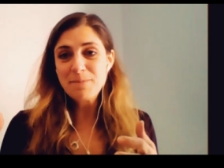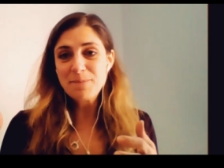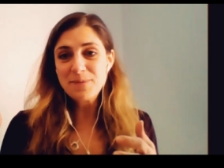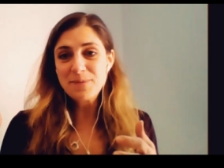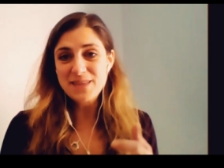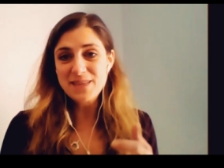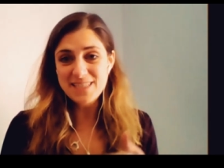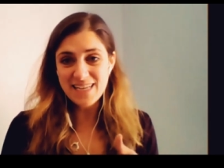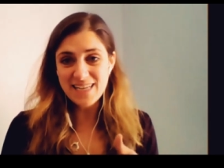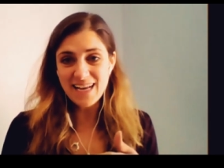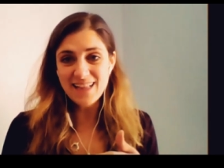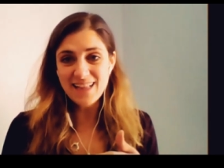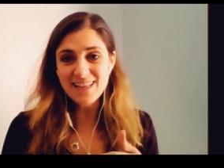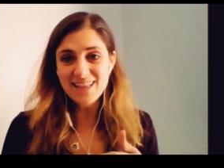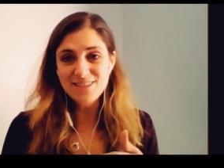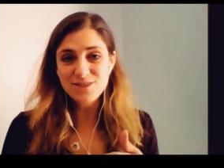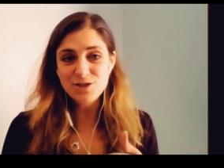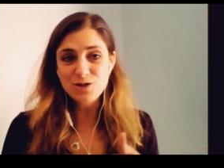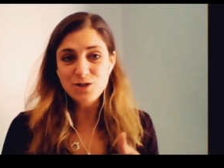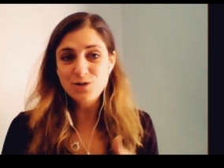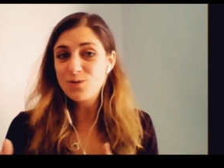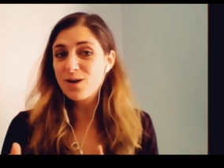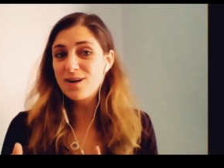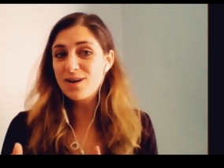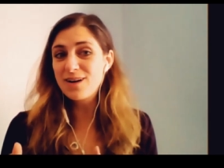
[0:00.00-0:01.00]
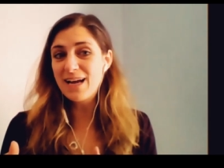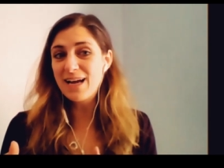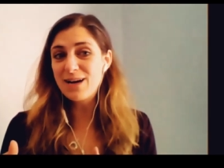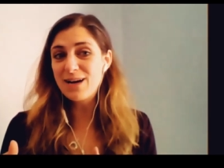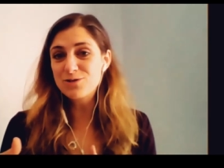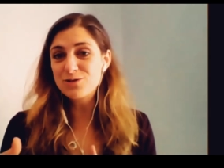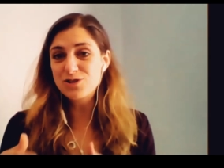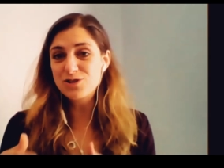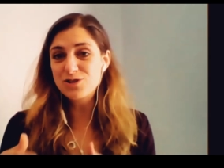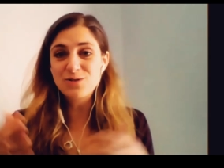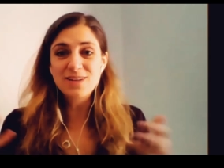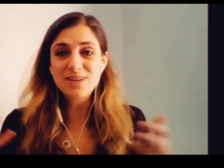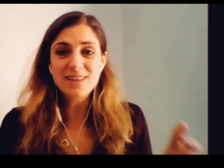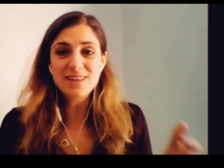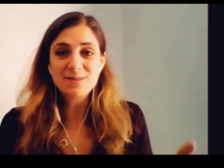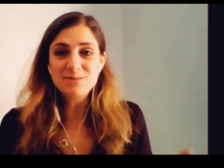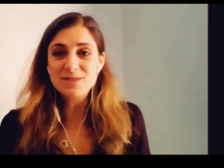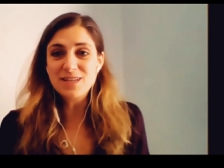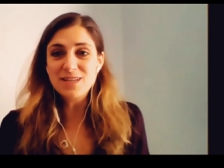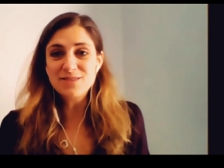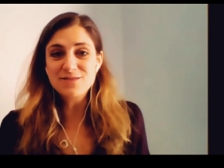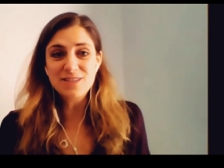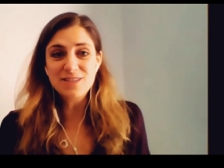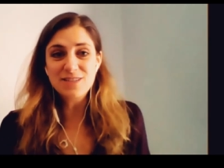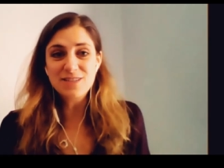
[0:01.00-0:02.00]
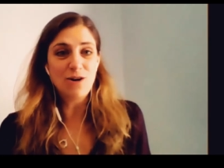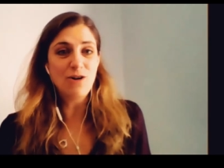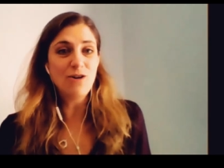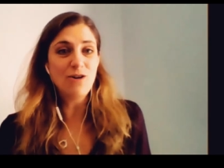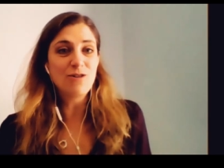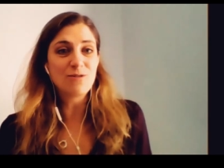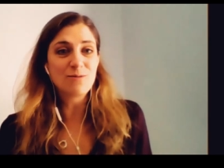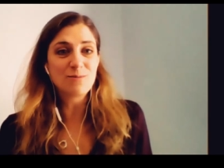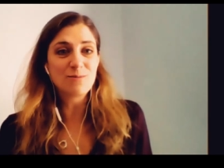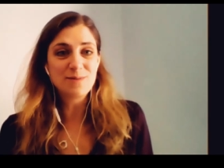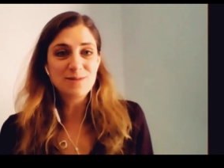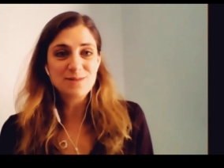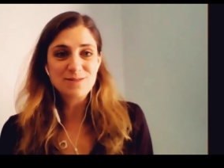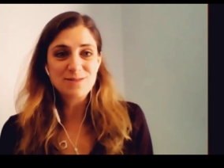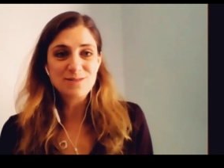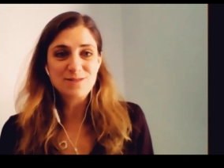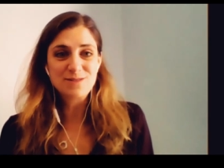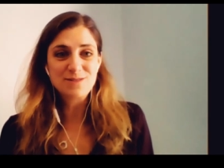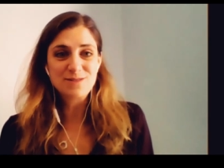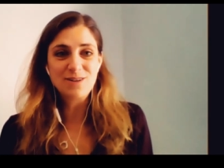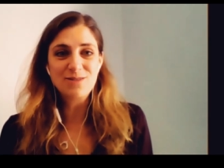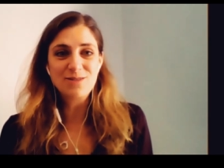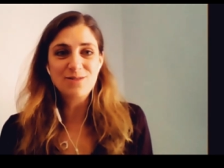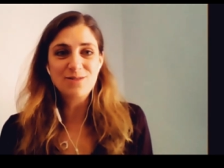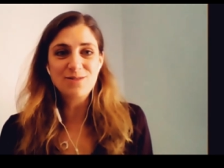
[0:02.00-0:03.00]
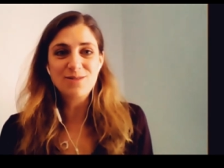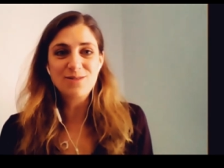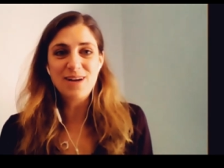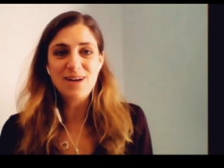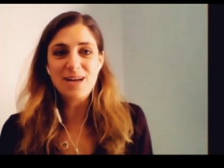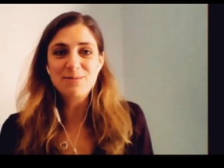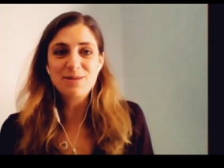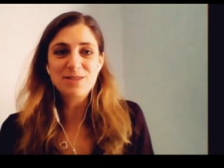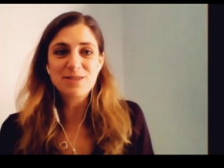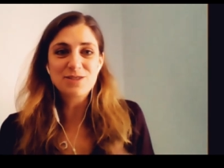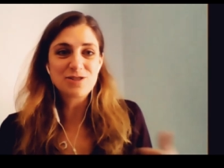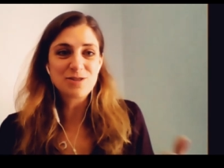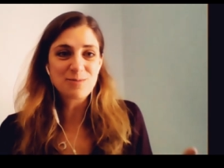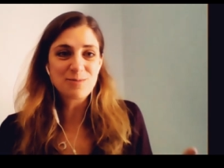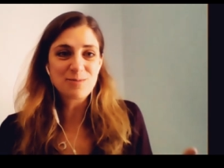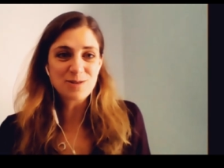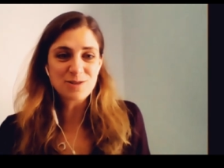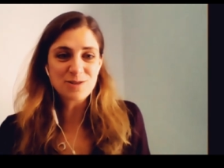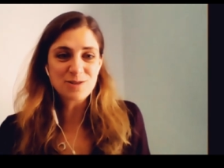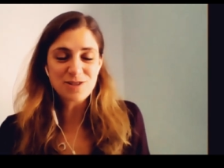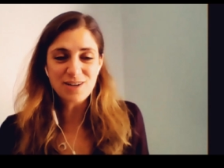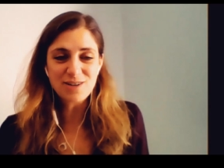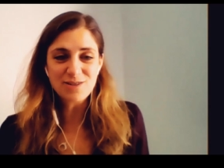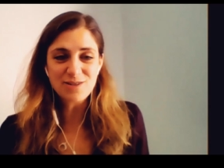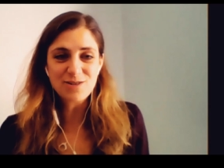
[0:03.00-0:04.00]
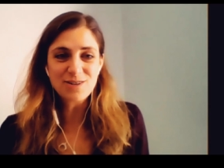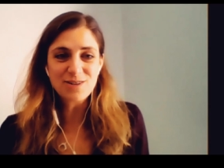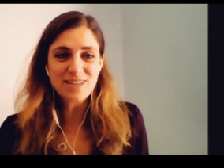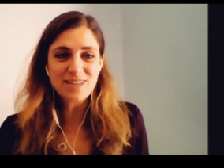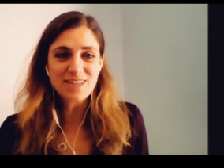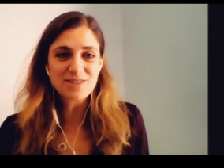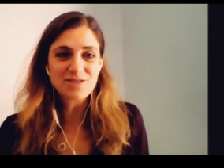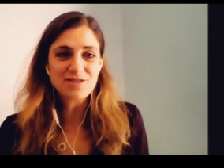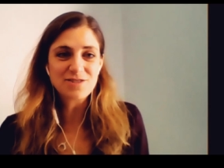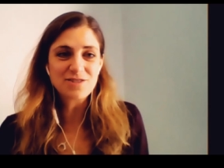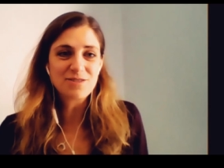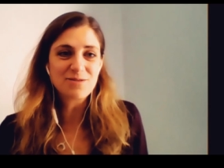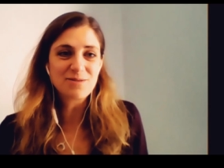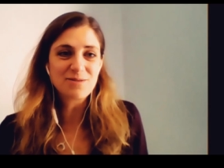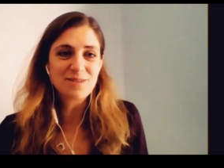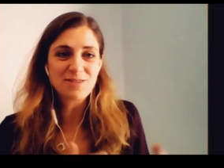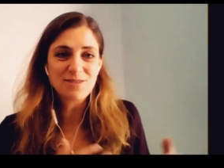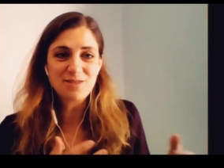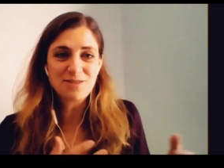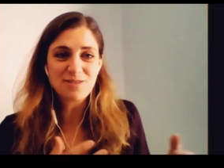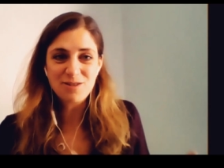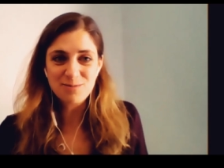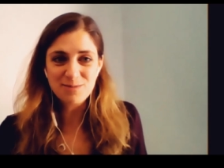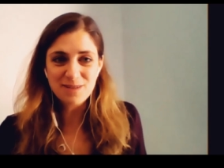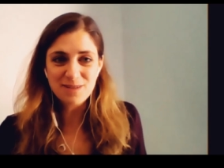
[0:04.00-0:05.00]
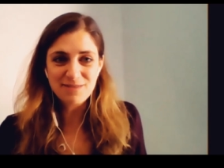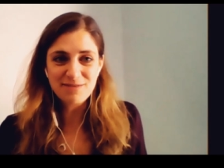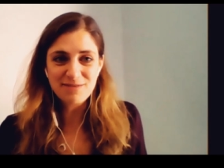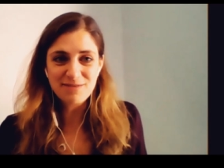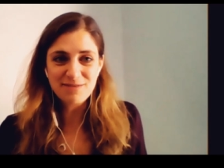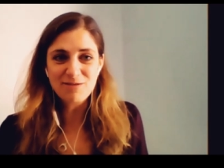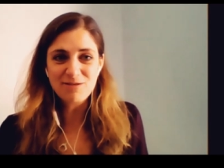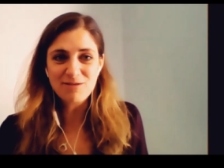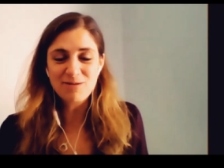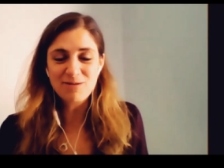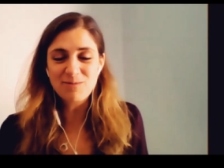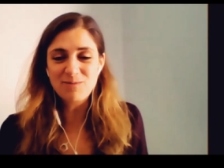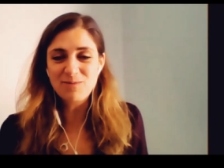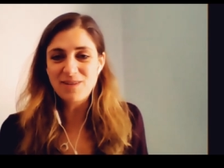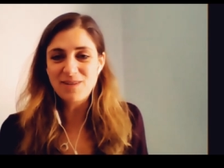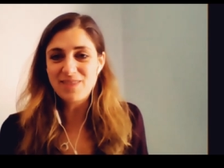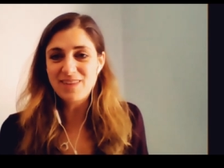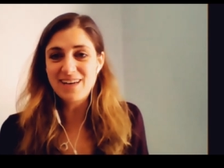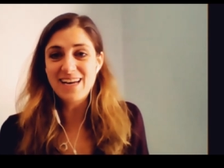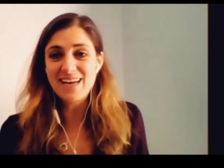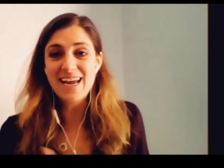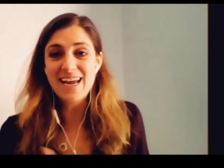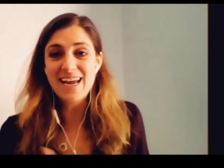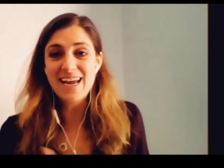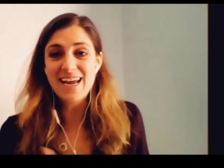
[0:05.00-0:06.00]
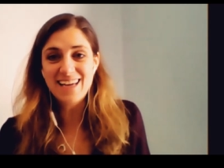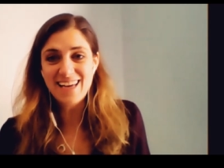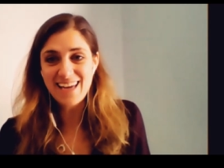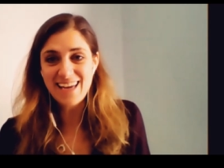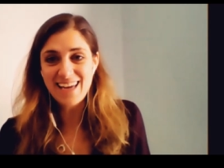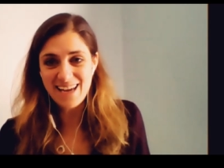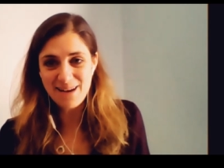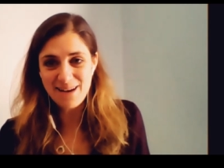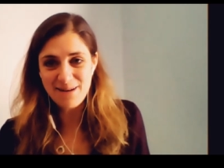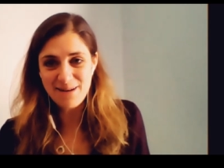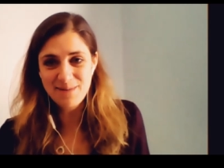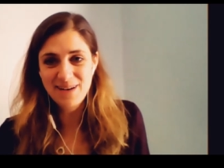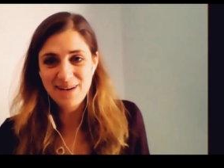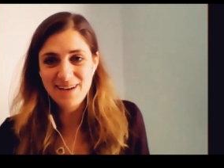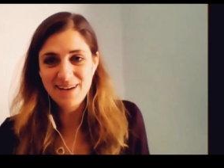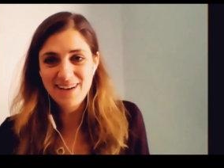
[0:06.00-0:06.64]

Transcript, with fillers: the talent who are now shooting themselves at home. So Amy Schumer shot a cooking show in her home living room with a nanny cam